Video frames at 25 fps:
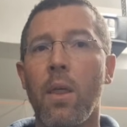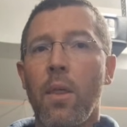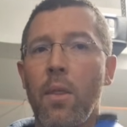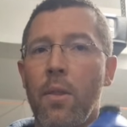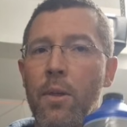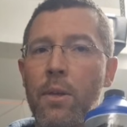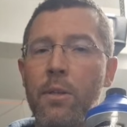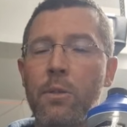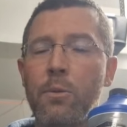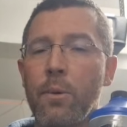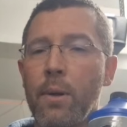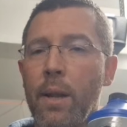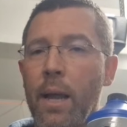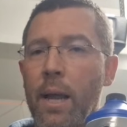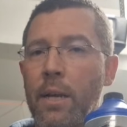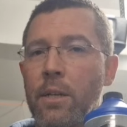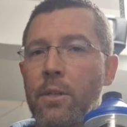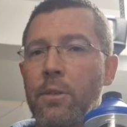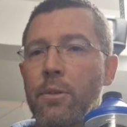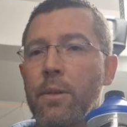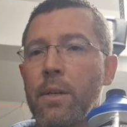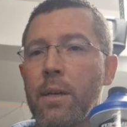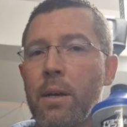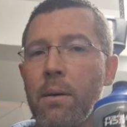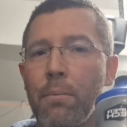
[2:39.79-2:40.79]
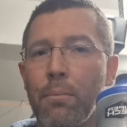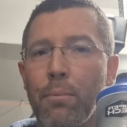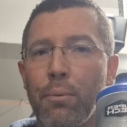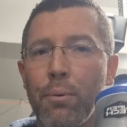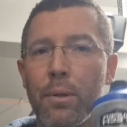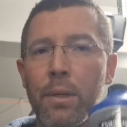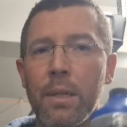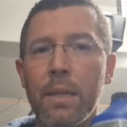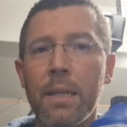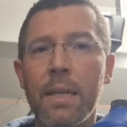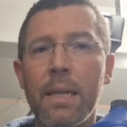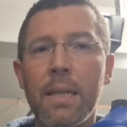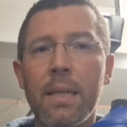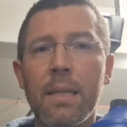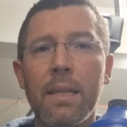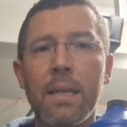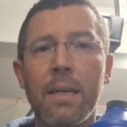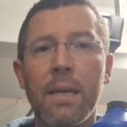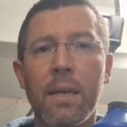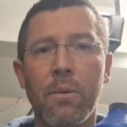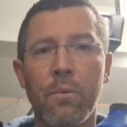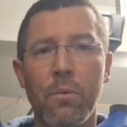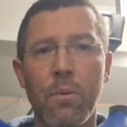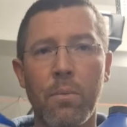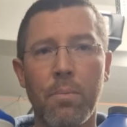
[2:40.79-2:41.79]
This one actually completely
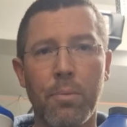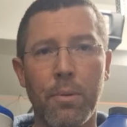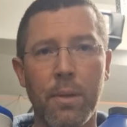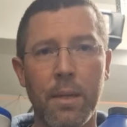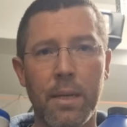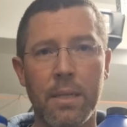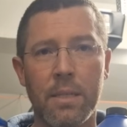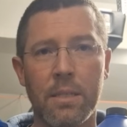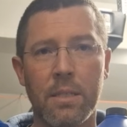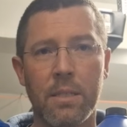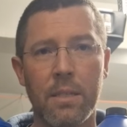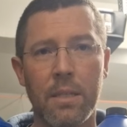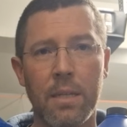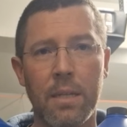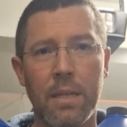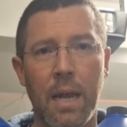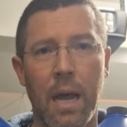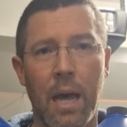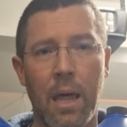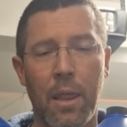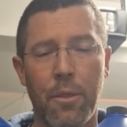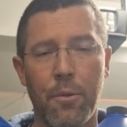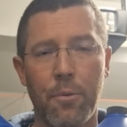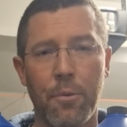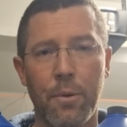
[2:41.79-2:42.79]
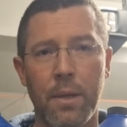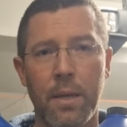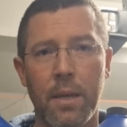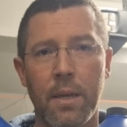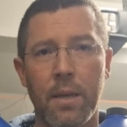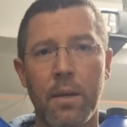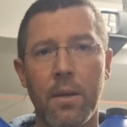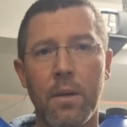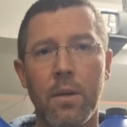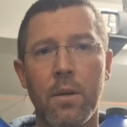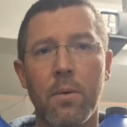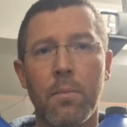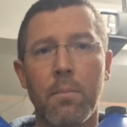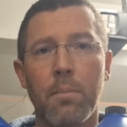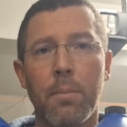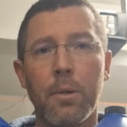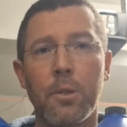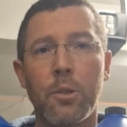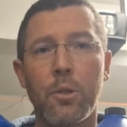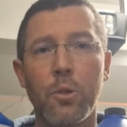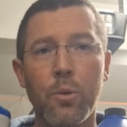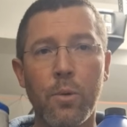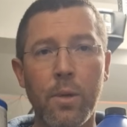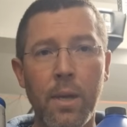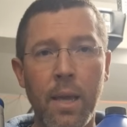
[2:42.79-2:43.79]
can replace DOT3,
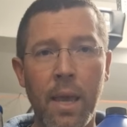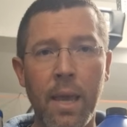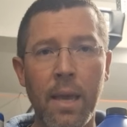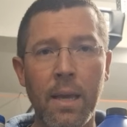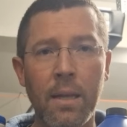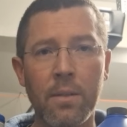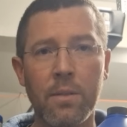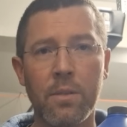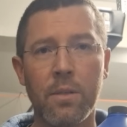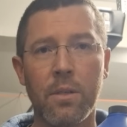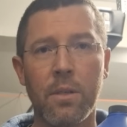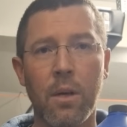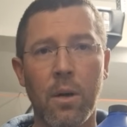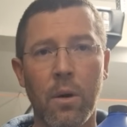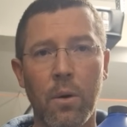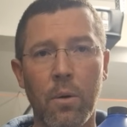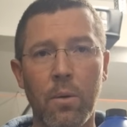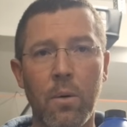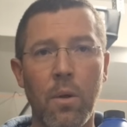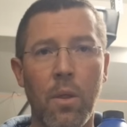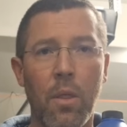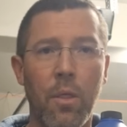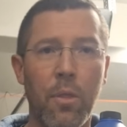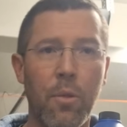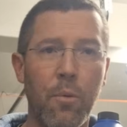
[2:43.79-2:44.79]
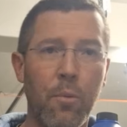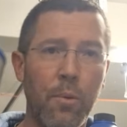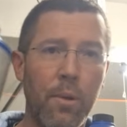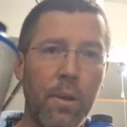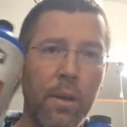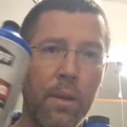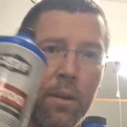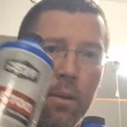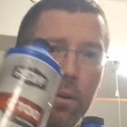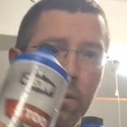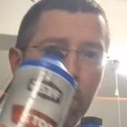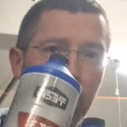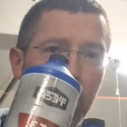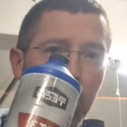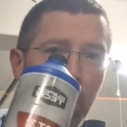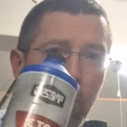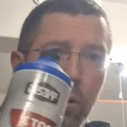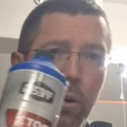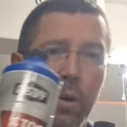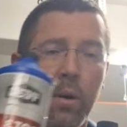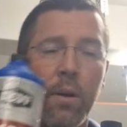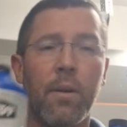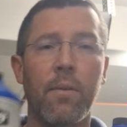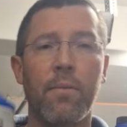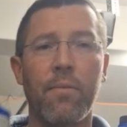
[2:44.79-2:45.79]
but you can't go 3 into
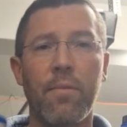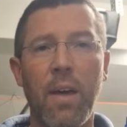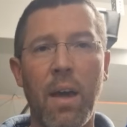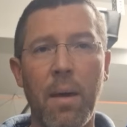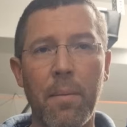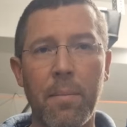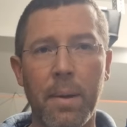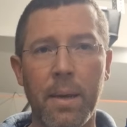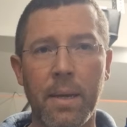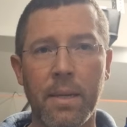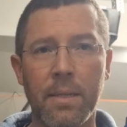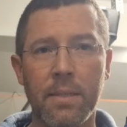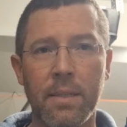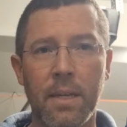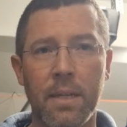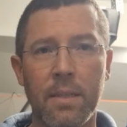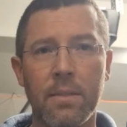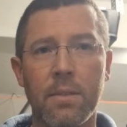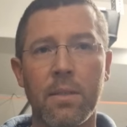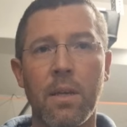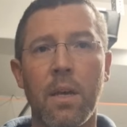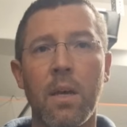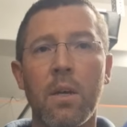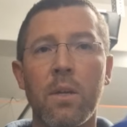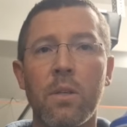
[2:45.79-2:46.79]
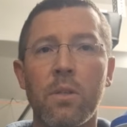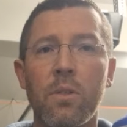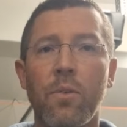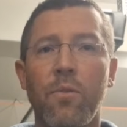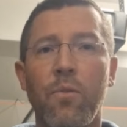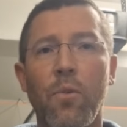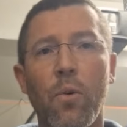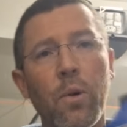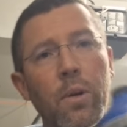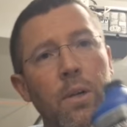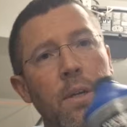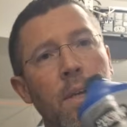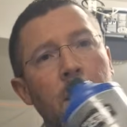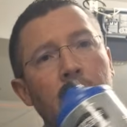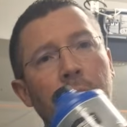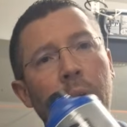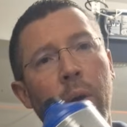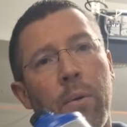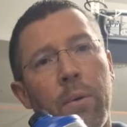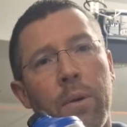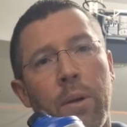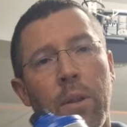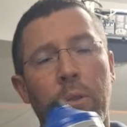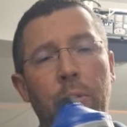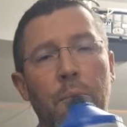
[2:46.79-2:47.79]
4, if that makes sense. So 4 can
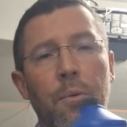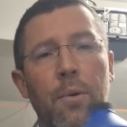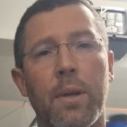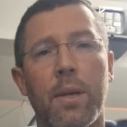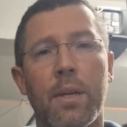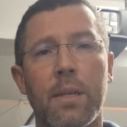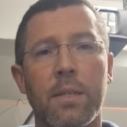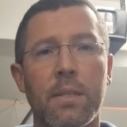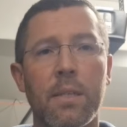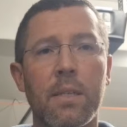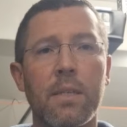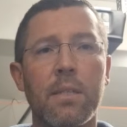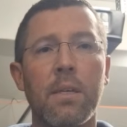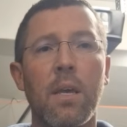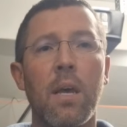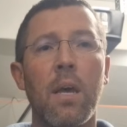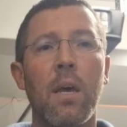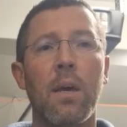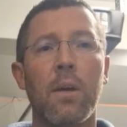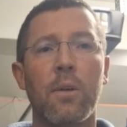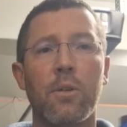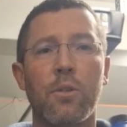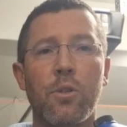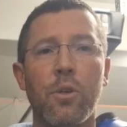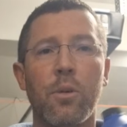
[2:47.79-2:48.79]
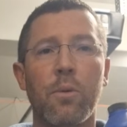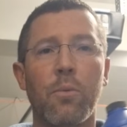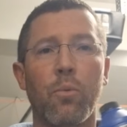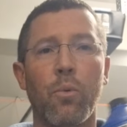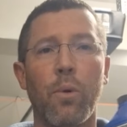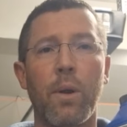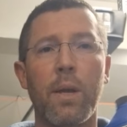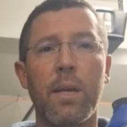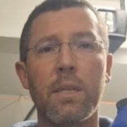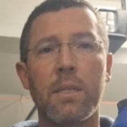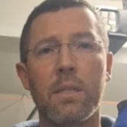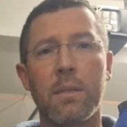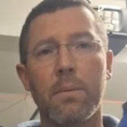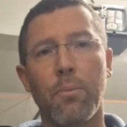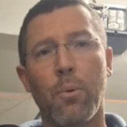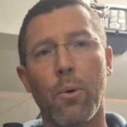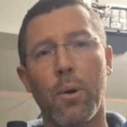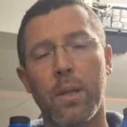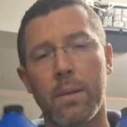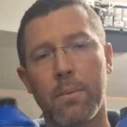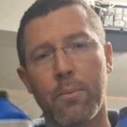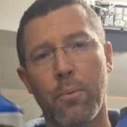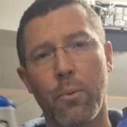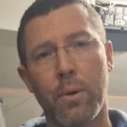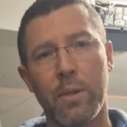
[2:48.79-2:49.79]
go into 3, because this should raise the
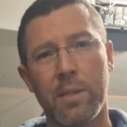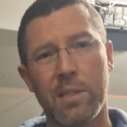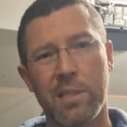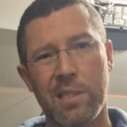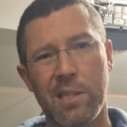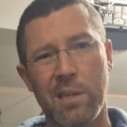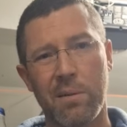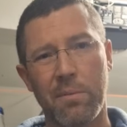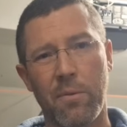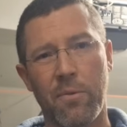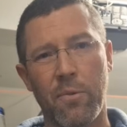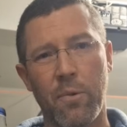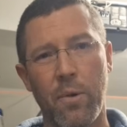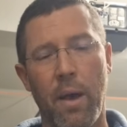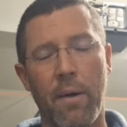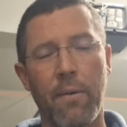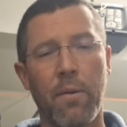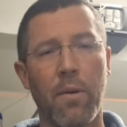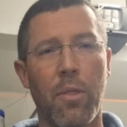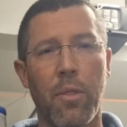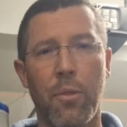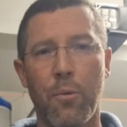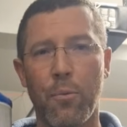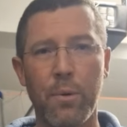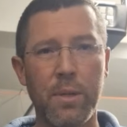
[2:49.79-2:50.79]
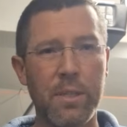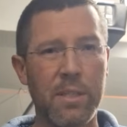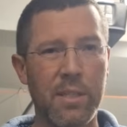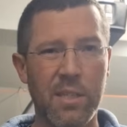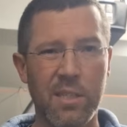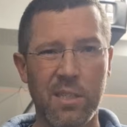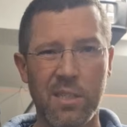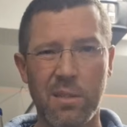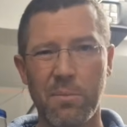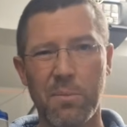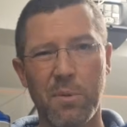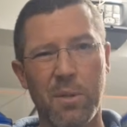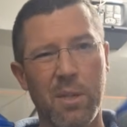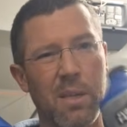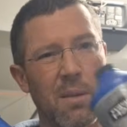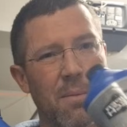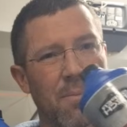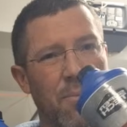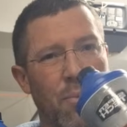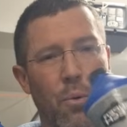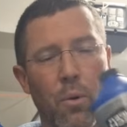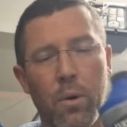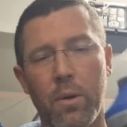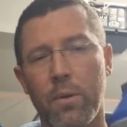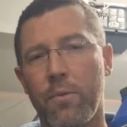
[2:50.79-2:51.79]
boiling point some. If you have a 3 system and you
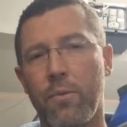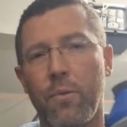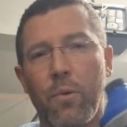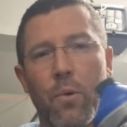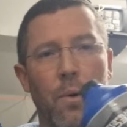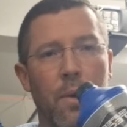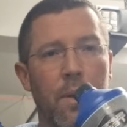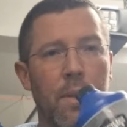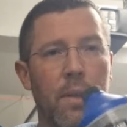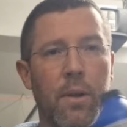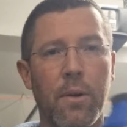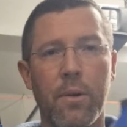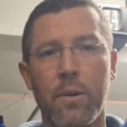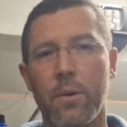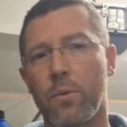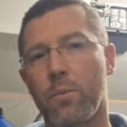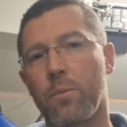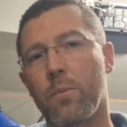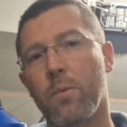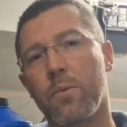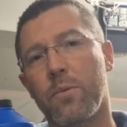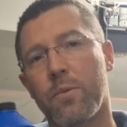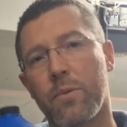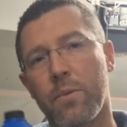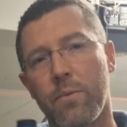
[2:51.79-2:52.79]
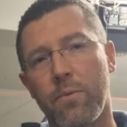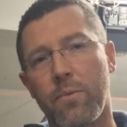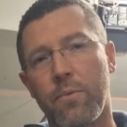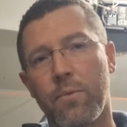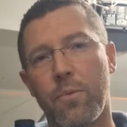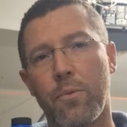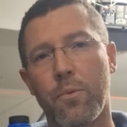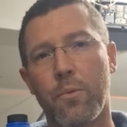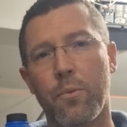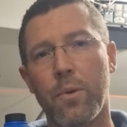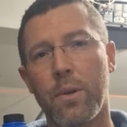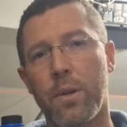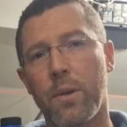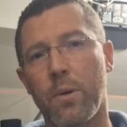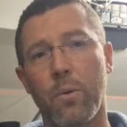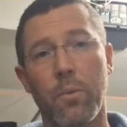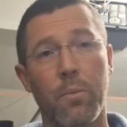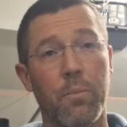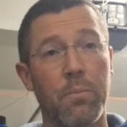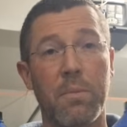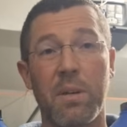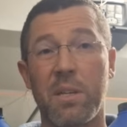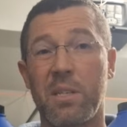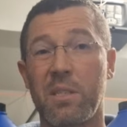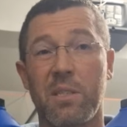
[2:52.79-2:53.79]
keep pouring 4 in there and you remove some 3 or
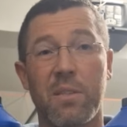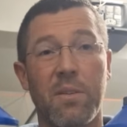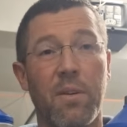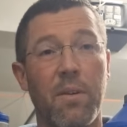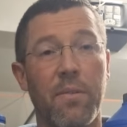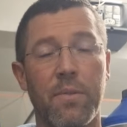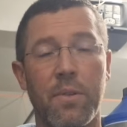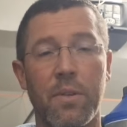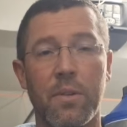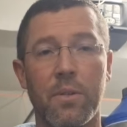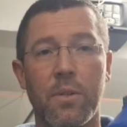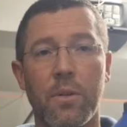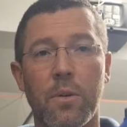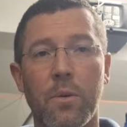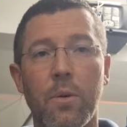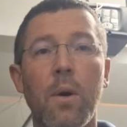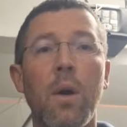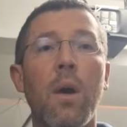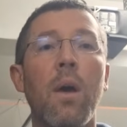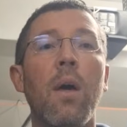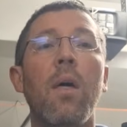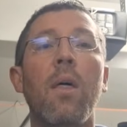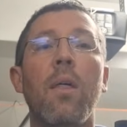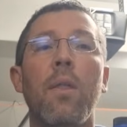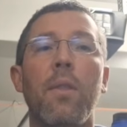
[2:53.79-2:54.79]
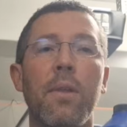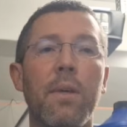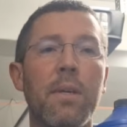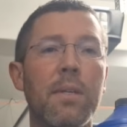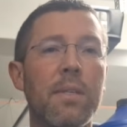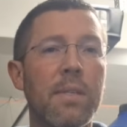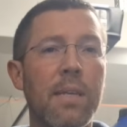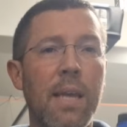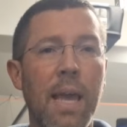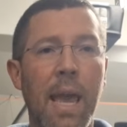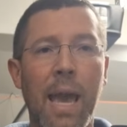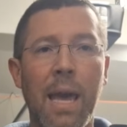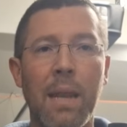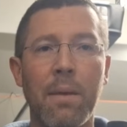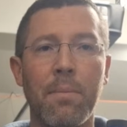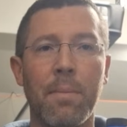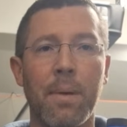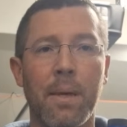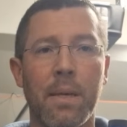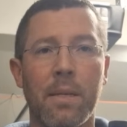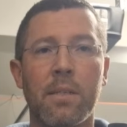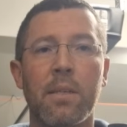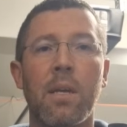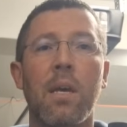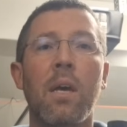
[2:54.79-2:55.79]
mix of the two, these can
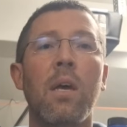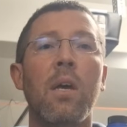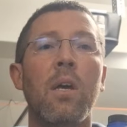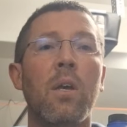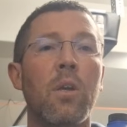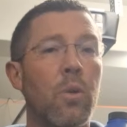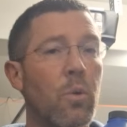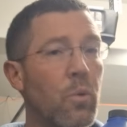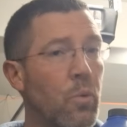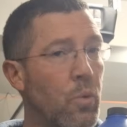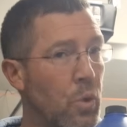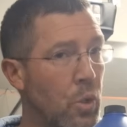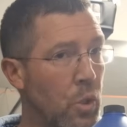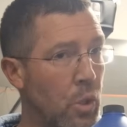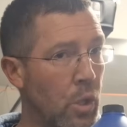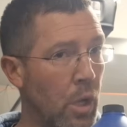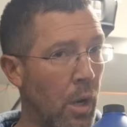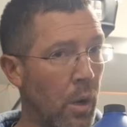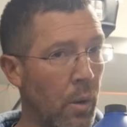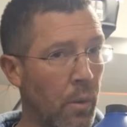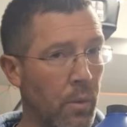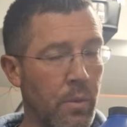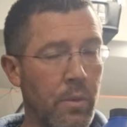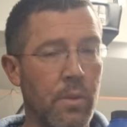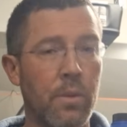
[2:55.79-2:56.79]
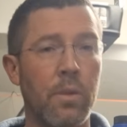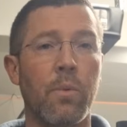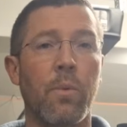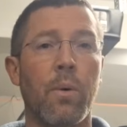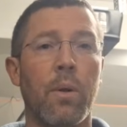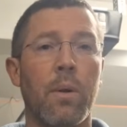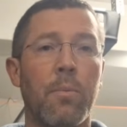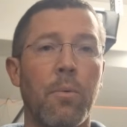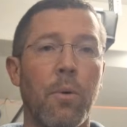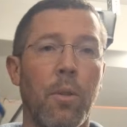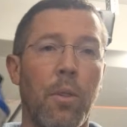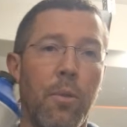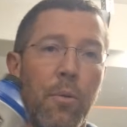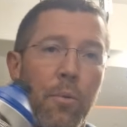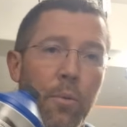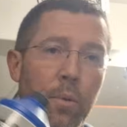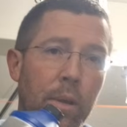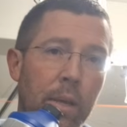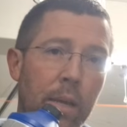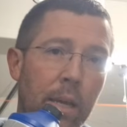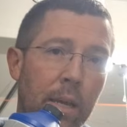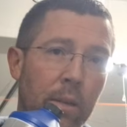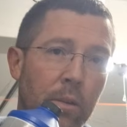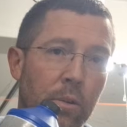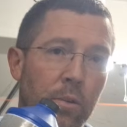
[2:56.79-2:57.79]
mix. You don't want to put
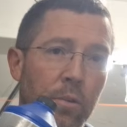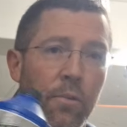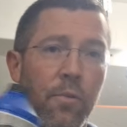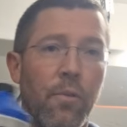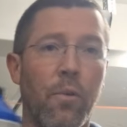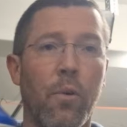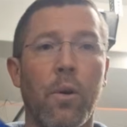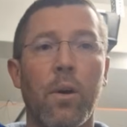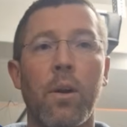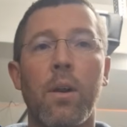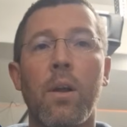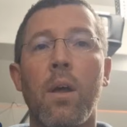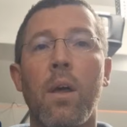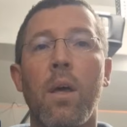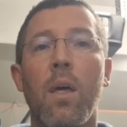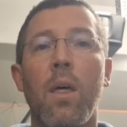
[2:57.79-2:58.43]
3 into 4.